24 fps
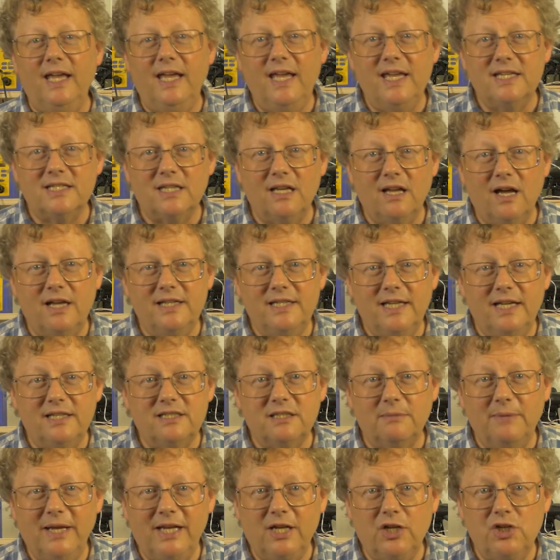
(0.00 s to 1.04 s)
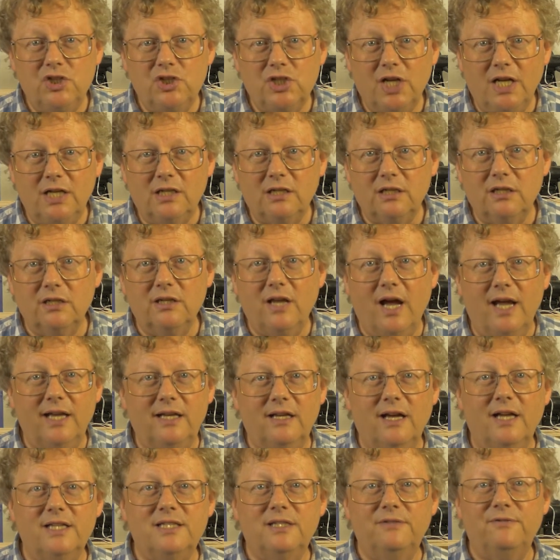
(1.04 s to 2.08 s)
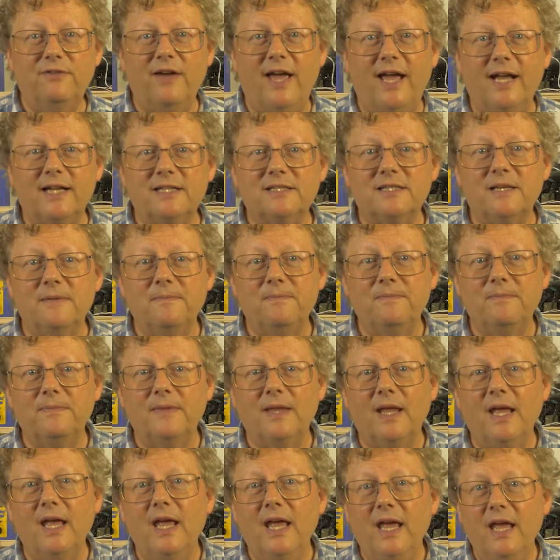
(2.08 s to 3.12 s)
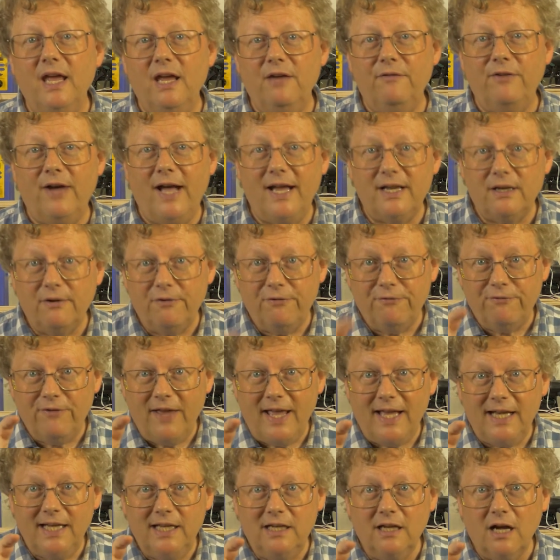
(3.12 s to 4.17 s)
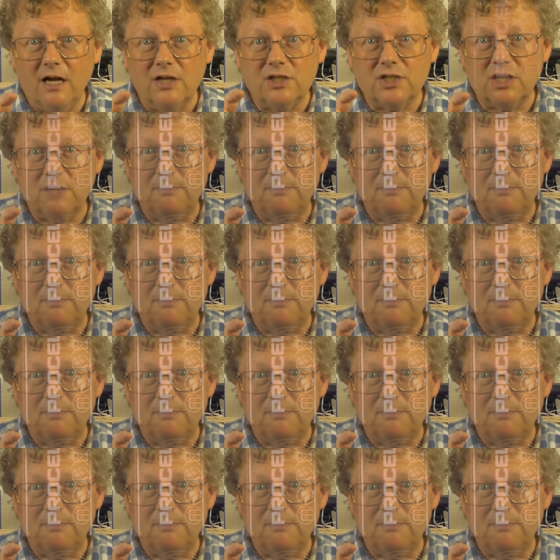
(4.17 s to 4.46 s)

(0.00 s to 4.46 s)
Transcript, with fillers: Here's an idea to make a gentle nightlight effect. If I had a fairly large